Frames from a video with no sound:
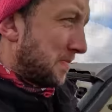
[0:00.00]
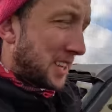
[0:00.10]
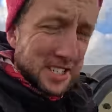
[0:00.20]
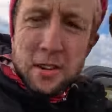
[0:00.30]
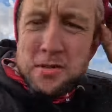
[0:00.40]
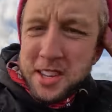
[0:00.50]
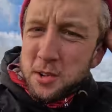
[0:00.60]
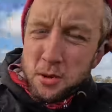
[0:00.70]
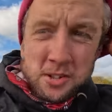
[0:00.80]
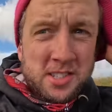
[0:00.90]
This girl's got
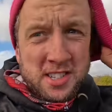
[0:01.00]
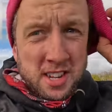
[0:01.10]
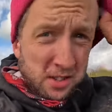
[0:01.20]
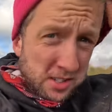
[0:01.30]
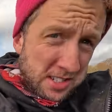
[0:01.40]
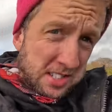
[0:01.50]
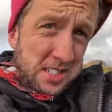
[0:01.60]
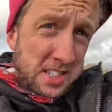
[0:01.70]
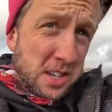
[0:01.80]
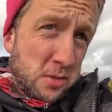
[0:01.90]
quads. It looks like
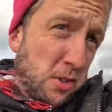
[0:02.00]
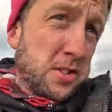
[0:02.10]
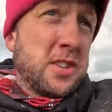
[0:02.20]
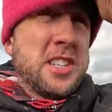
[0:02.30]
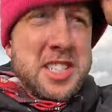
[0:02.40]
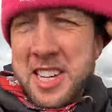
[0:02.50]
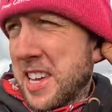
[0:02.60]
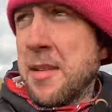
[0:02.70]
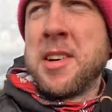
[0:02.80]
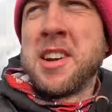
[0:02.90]
she's had quads, right? She's a
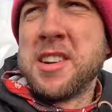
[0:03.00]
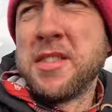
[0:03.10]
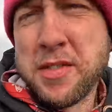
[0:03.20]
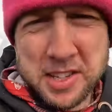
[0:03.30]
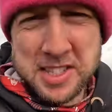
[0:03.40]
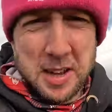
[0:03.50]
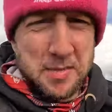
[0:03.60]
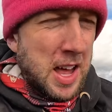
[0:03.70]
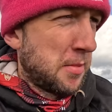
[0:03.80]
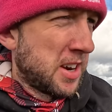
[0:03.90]
Gimmel, first
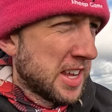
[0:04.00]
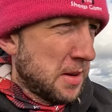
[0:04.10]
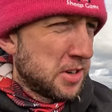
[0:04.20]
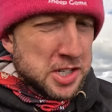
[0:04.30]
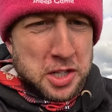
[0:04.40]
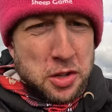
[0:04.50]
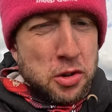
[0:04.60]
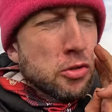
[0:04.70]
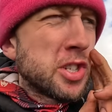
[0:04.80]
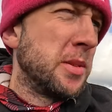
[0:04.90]
time lammer. A Gimmel is a
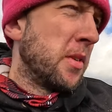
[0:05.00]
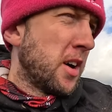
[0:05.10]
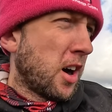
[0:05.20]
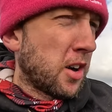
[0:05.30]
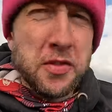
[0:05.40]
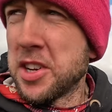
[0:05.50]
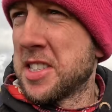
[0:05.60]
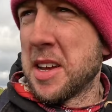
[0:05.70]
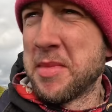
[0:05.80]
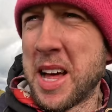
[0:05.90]
2-year-old sheep, her
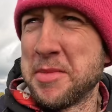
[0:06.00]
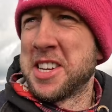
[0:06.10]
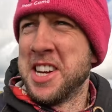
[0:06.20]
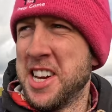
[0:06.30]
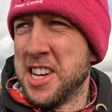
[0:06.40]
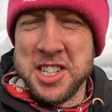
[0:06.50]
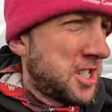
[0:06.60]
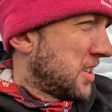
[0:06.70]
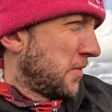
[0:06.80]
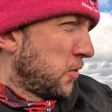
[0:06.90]
first time lambing.
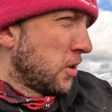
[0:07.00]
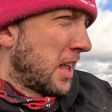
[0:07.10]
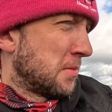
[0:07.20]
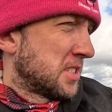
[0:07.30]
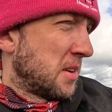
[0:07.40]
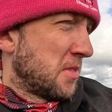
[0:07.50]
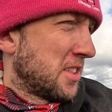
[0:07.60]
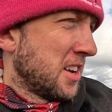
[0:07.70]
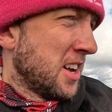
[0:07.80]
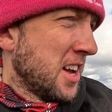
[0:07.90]
She's got 4 lambs sitting
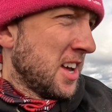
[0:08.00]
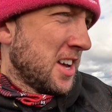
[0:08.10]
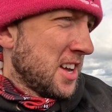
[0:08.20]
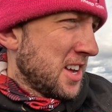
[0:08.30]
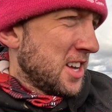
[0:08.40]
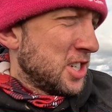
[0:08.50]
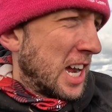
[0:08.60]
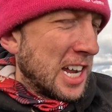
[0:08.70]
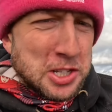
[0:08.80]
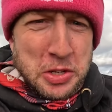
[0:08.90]
with her. She
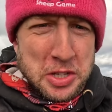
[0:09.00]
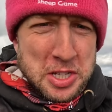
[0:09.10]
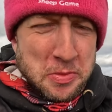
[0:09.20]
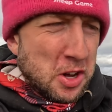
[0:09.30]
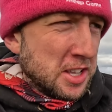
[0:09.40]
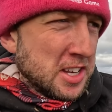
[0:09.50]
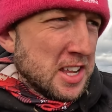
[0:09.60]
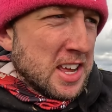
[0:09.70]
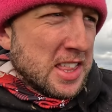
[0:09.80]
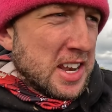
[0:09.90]
had 2 this
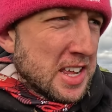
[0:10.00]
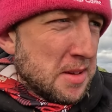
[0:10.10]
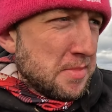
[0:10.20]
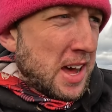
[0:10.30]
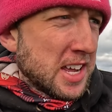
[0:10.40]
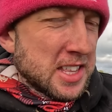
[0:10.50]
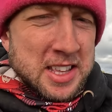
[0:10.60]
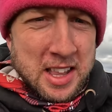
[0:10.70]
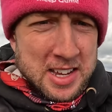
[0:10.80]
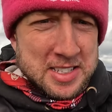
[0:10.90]
morning. Then I came back
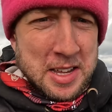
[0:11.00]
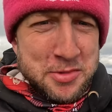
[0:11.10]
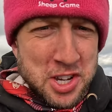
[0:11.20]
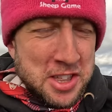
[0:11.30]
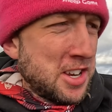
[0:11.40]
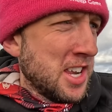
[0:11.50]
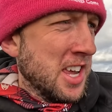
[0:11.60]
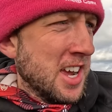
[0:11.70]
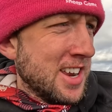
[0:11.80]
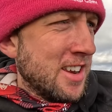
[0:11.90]
the last time, she had
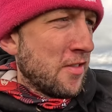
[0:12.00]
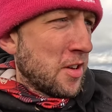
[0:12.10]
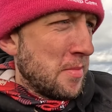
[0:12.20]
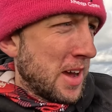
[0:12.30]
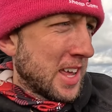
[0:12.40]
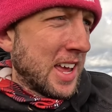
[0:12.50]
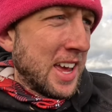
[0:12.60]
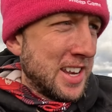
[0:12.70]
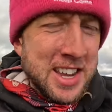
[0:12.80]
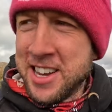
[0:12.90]
3. Now I've come back
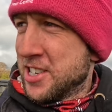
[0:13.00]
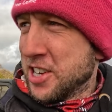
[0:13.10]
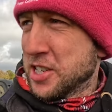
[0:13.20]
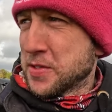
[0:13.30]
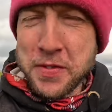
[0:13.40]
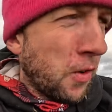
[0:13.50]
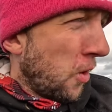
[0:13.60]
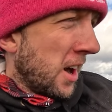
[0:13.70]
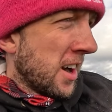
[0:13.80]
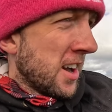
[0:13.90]
again, she has
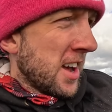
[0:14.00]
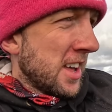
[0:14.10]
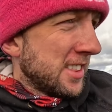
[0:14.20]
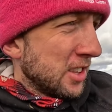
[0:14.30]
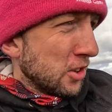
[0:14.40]
4. They